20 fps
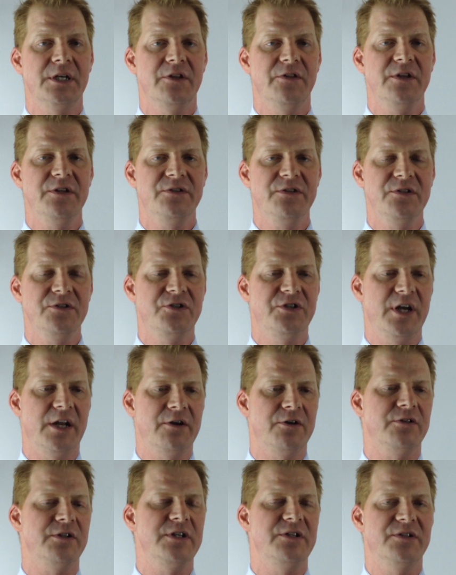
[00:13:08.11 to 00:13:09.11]
This is
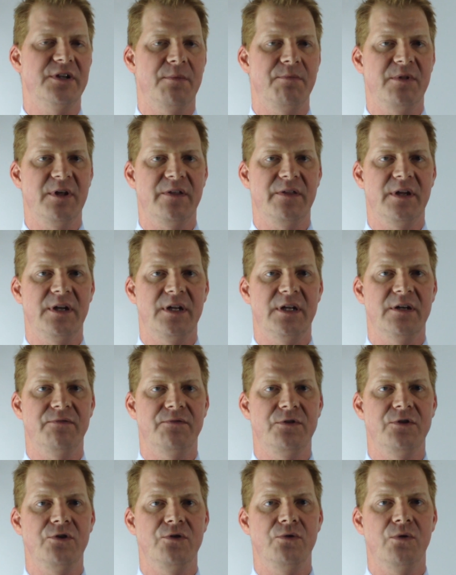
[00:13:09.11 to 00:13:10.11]
generally something that
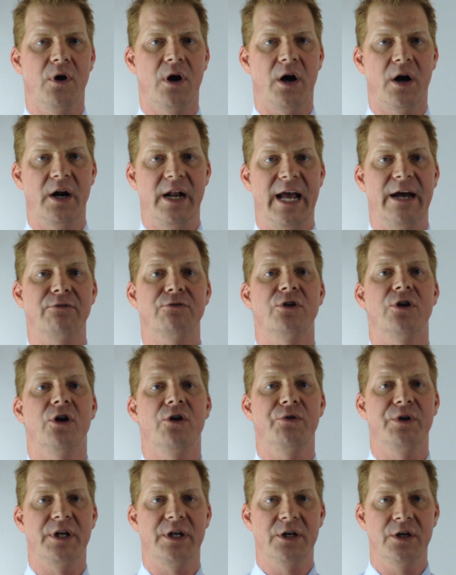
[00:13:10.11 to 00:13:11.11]
if you are an
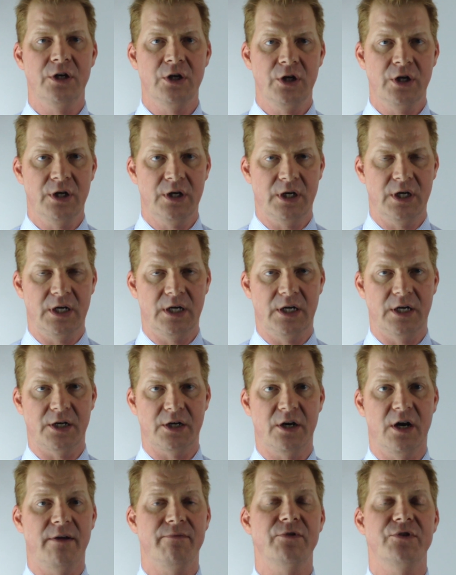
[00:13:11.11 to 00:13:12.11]
outgoing,
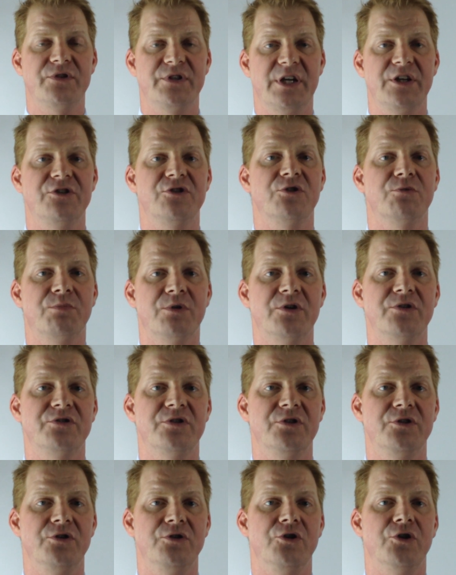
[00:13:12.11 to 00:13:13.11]
conversational
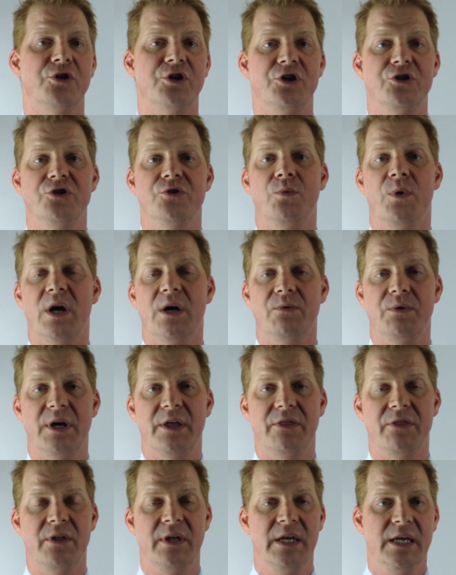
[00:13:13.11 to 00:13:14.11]
person, you're going to do well with.
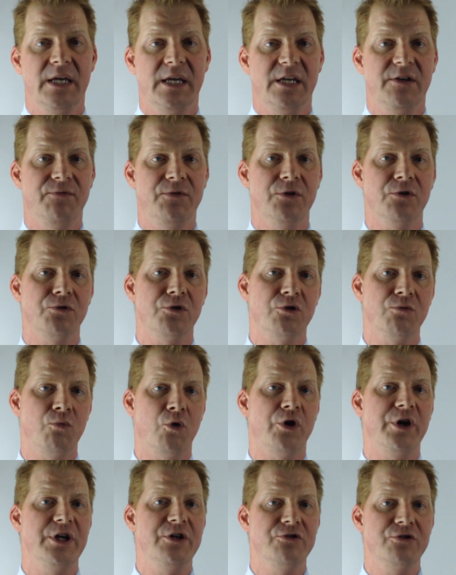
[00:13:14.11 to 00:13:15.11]
If you're a little
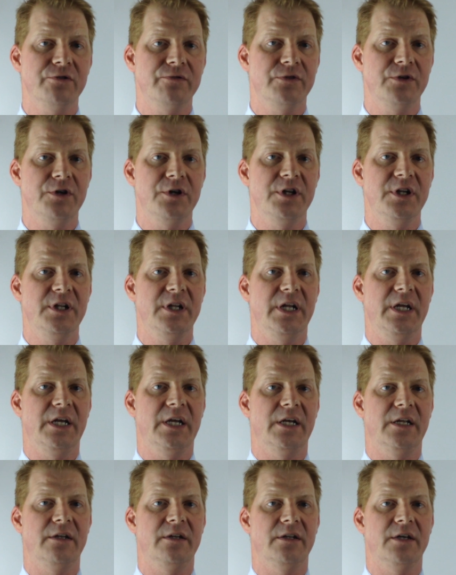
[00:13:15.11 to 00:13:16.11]
more introverted
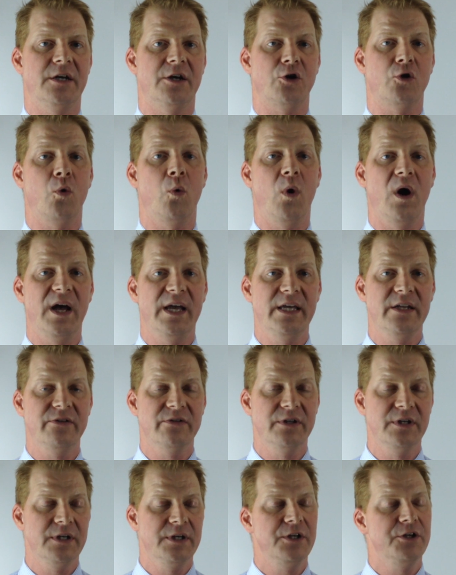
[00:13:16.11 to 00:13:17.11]
and quiet,
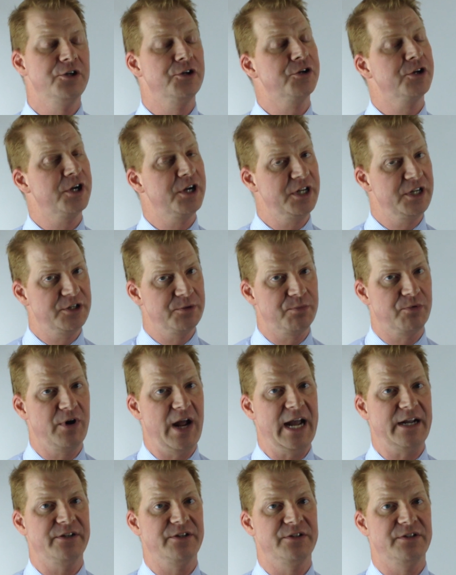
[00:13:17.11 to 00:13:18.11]
you're going to need to
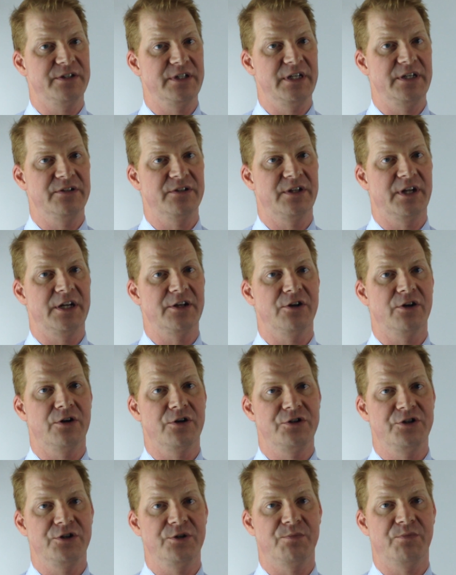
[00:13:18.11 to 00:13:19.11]
practice these, and I
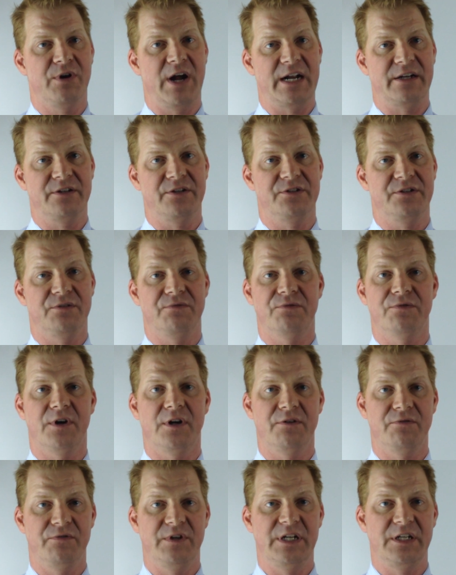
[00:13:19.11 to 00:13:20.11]
encourage you to practice in
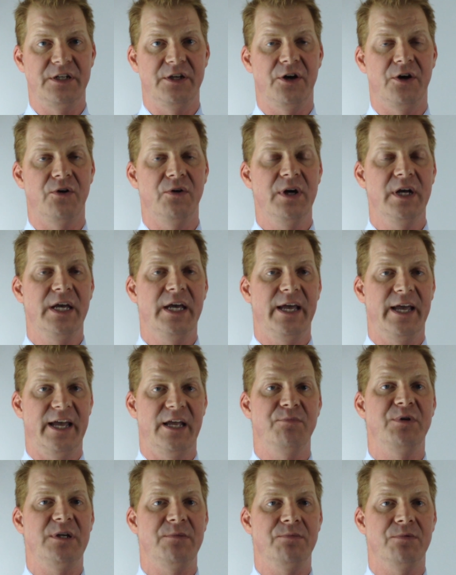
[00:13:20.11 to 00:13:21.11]
front of video
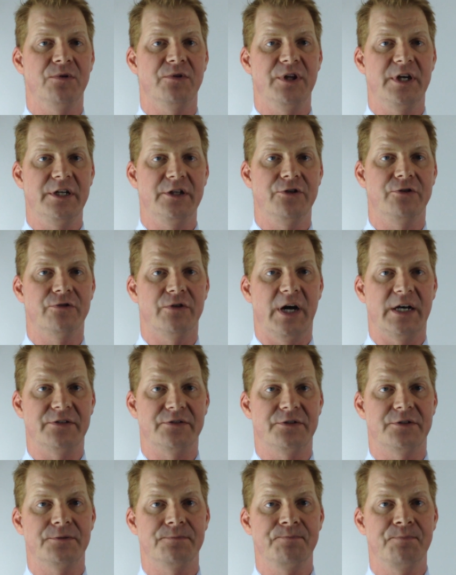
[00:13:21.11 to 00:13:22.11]
and people that you
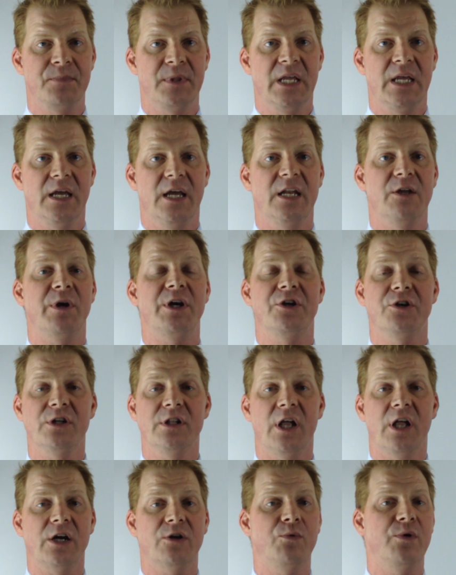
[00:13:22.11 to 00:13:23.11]
trust. Anyway,
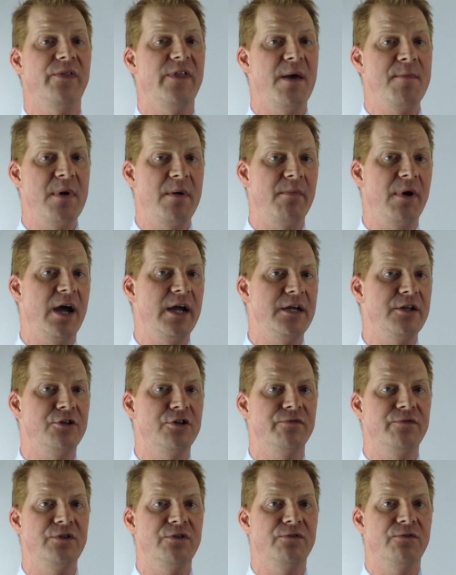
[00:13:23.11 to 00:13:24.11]
good luck with MMI
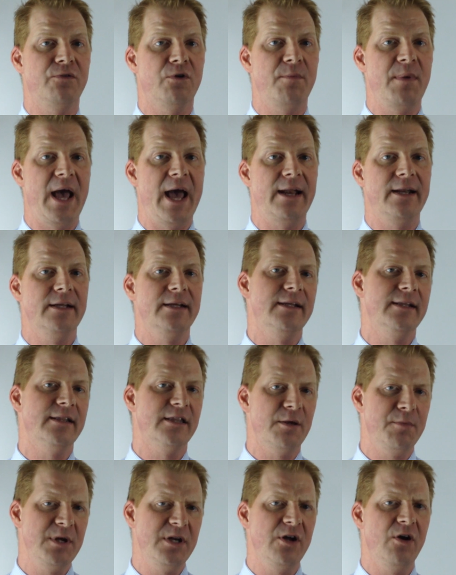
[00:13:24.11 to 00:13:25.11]
interview format.
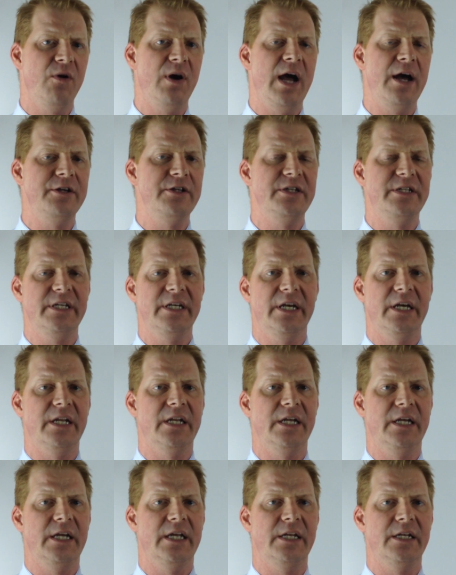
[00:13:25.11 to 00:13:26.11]
Let me know how you
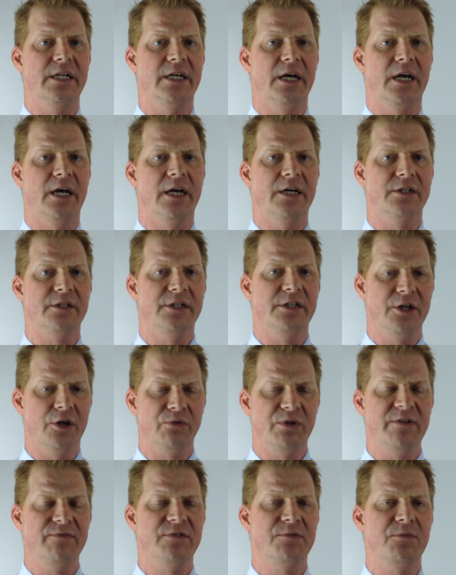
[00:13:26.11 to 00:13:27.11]
did, and
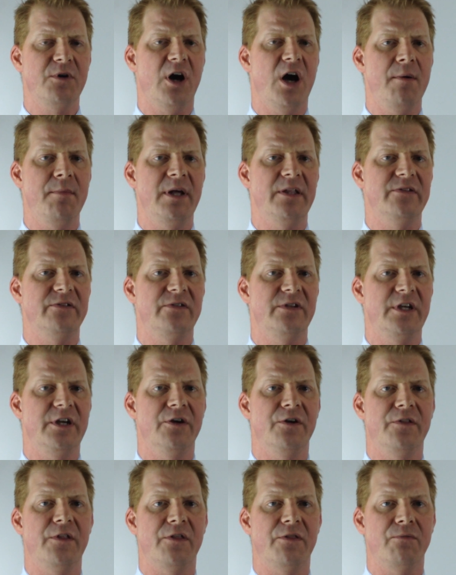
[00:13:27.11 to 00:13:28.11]
leave some comments
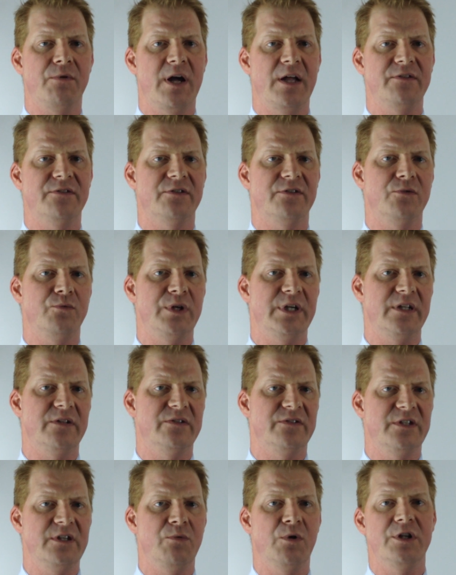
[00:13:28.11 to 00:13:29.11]
here in the thread so we can
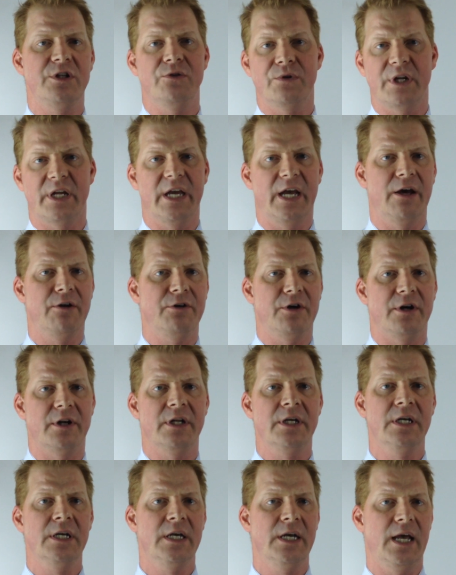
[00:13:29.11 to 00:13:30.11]
see what you encountered
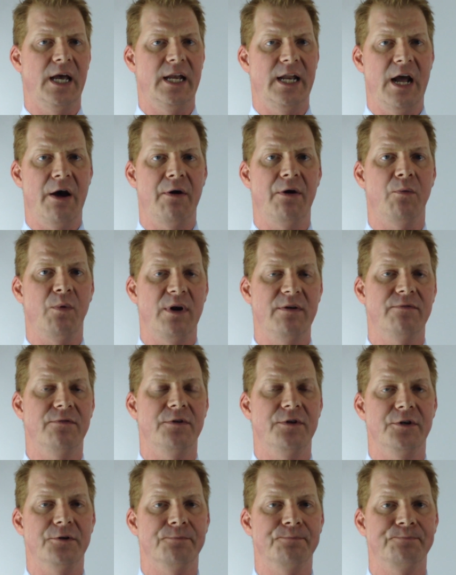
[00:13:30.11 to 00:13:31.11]
and how it went for
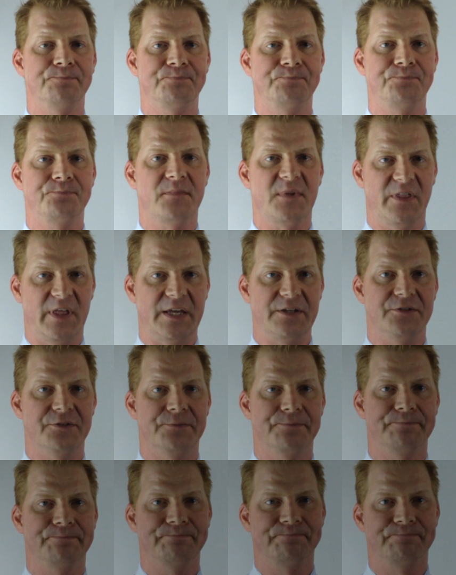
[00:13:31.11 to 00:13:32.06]
you. Thanks.